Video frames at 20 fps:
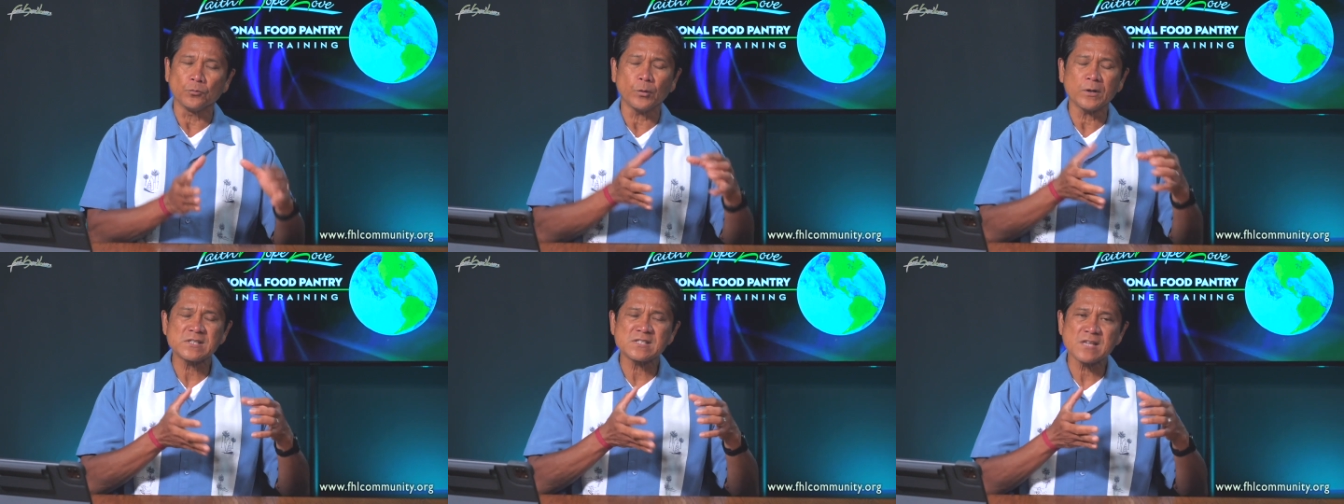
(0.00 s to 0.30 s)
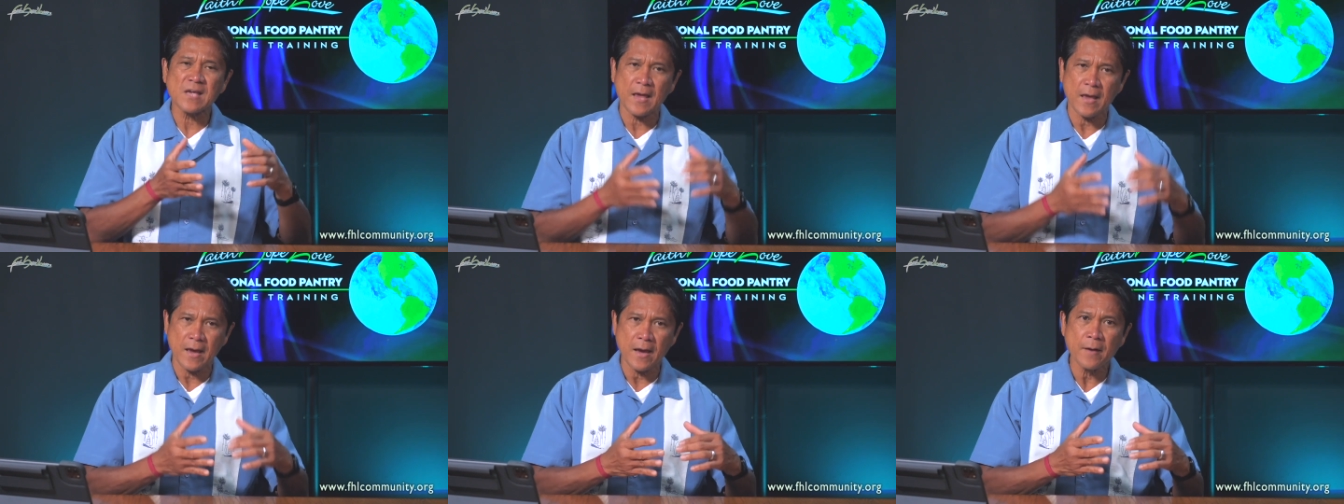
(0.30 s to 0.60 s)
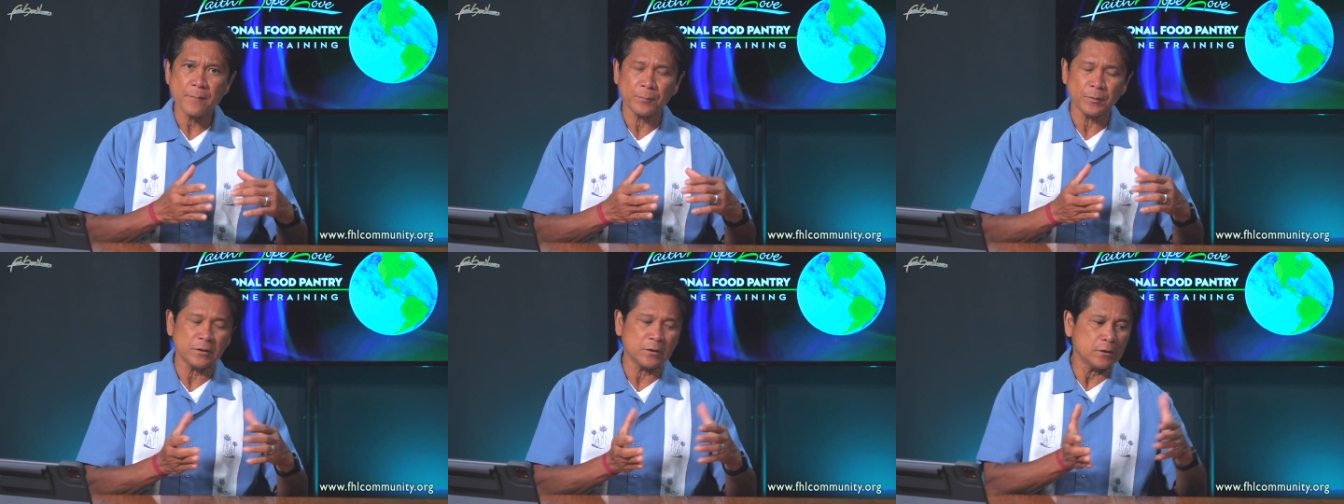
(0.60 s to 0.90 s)
what's
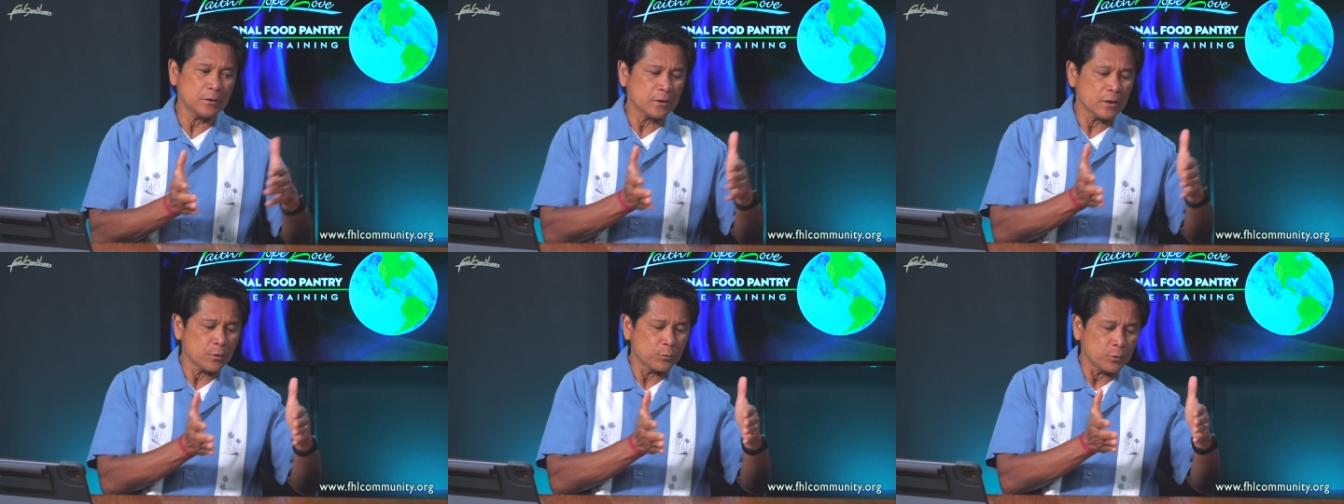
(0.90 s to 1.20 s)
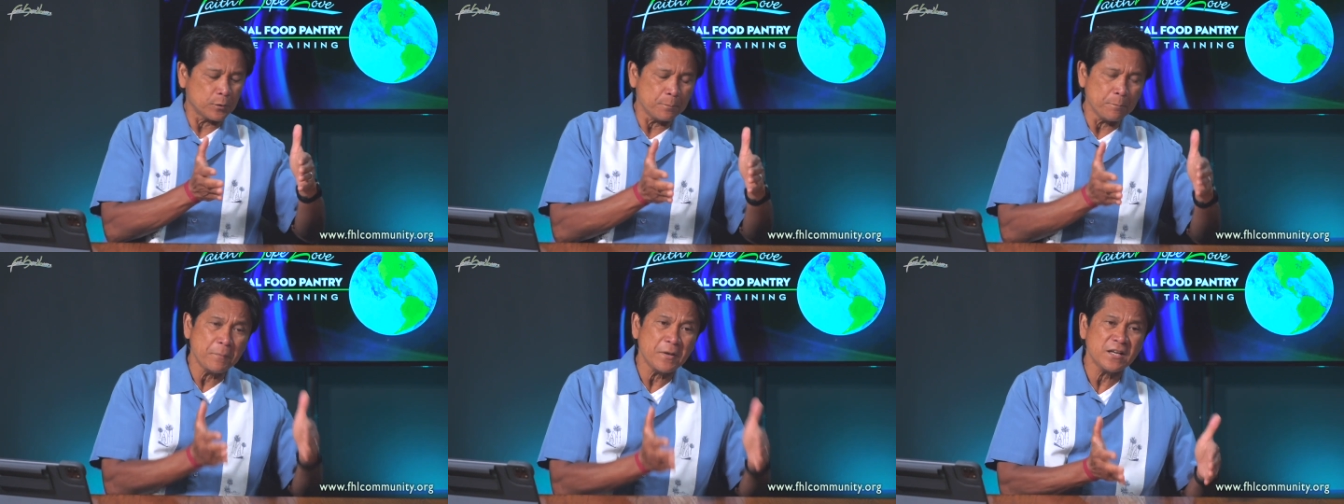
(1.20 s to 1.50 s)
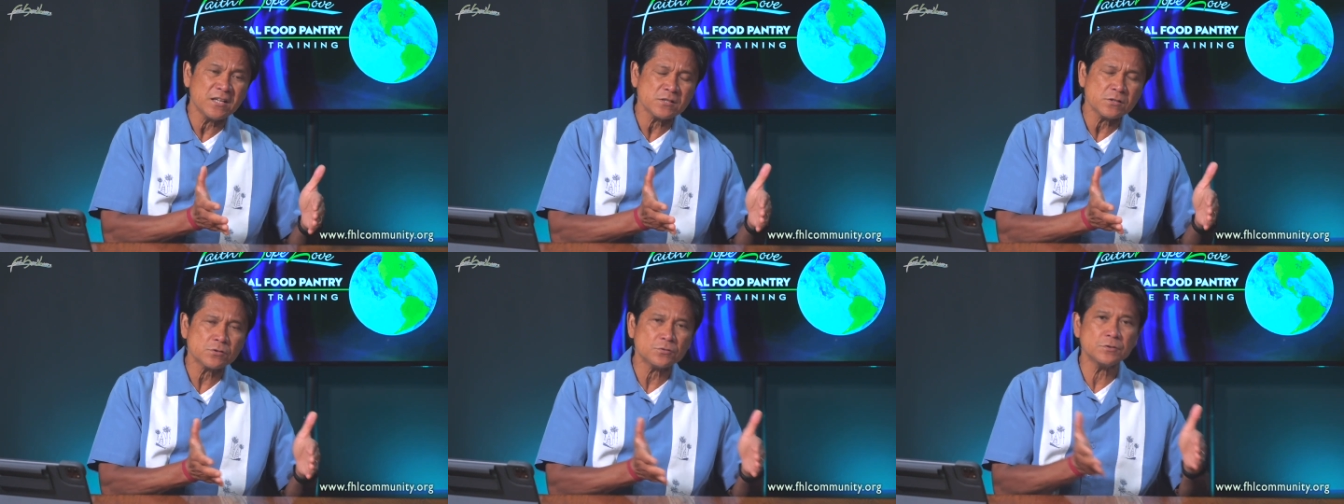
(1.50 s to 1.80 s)
happening in our
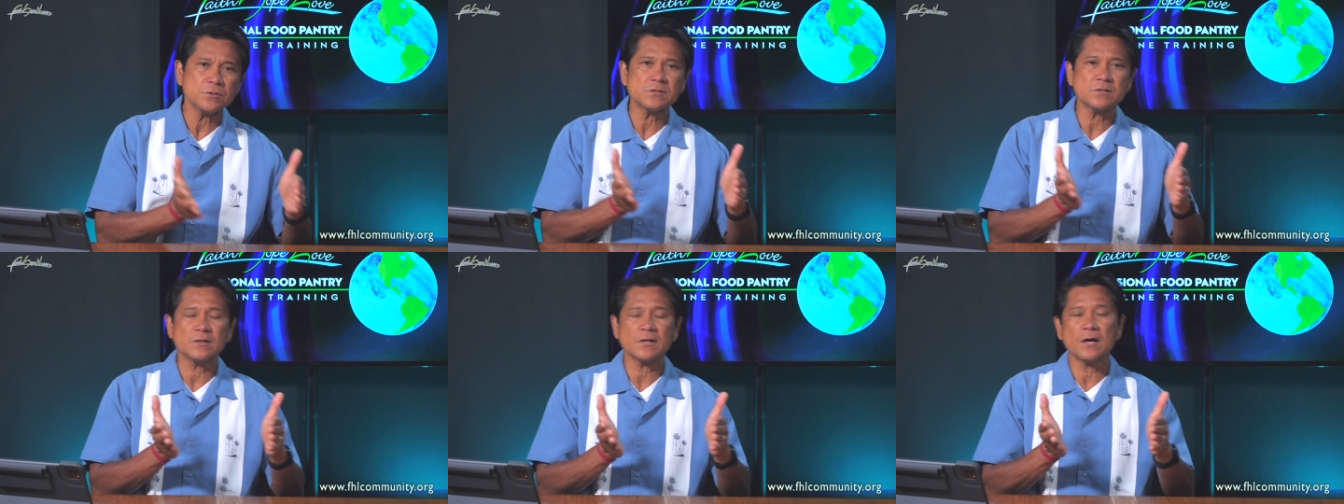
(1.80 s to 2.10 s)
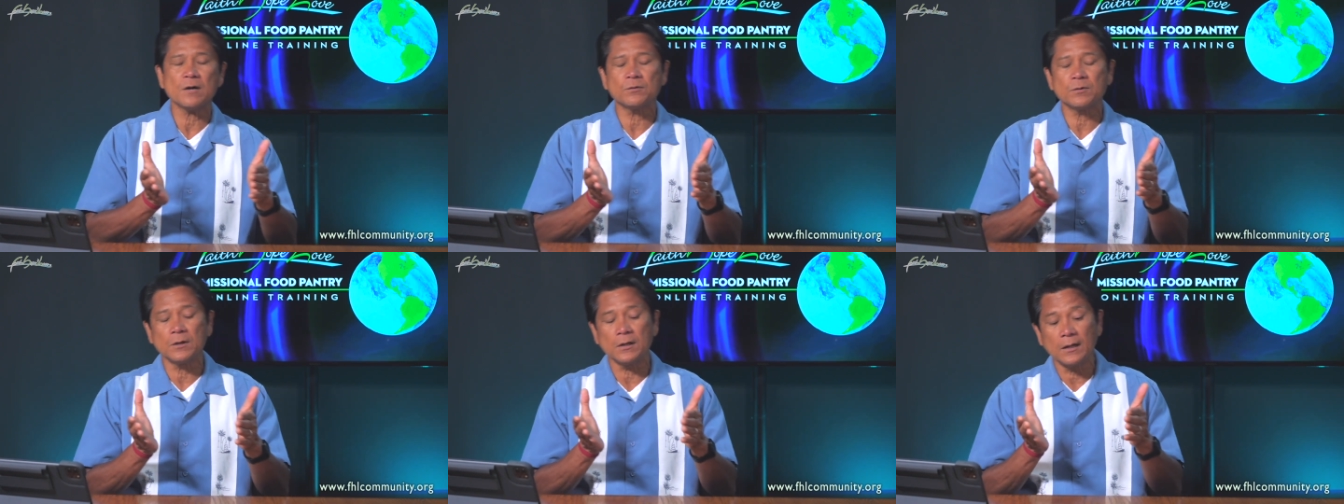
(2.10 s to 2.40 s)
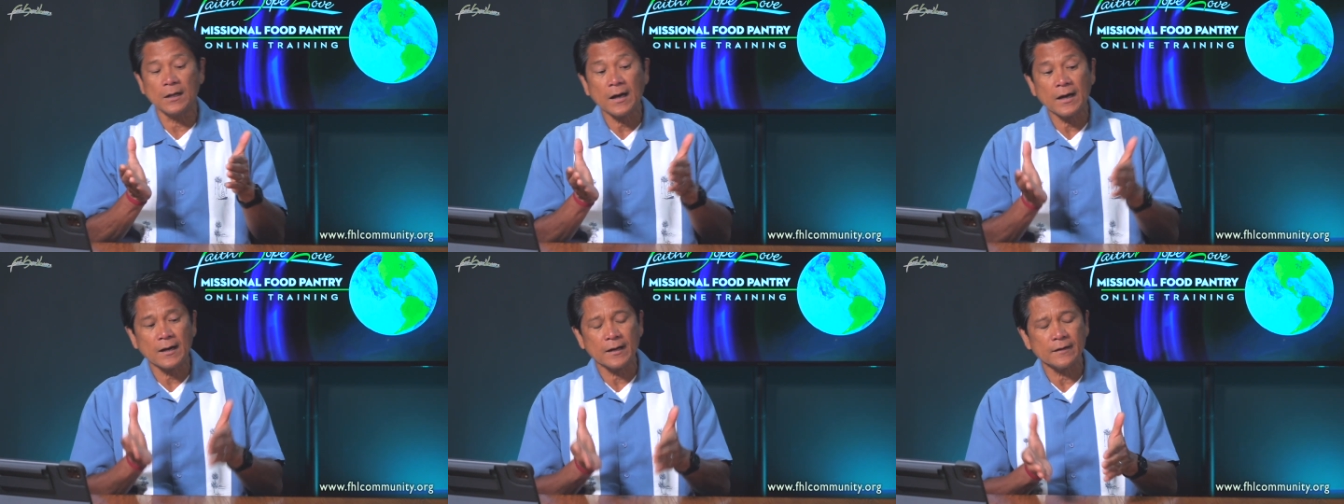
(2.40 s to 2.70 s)
ministries, in our
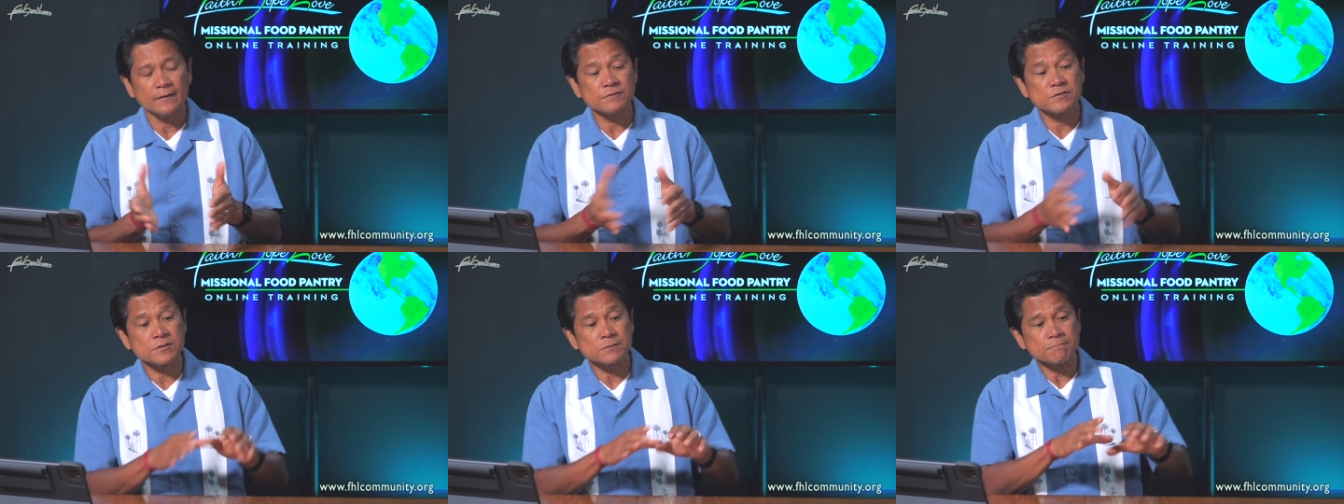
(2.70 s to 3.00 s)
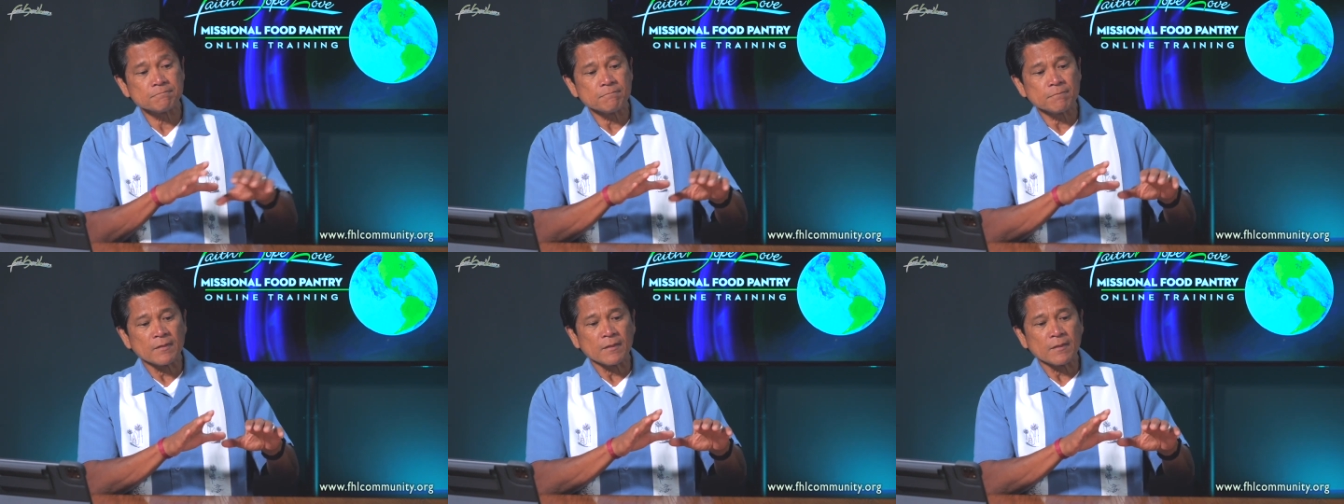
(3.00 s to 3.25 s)
lives,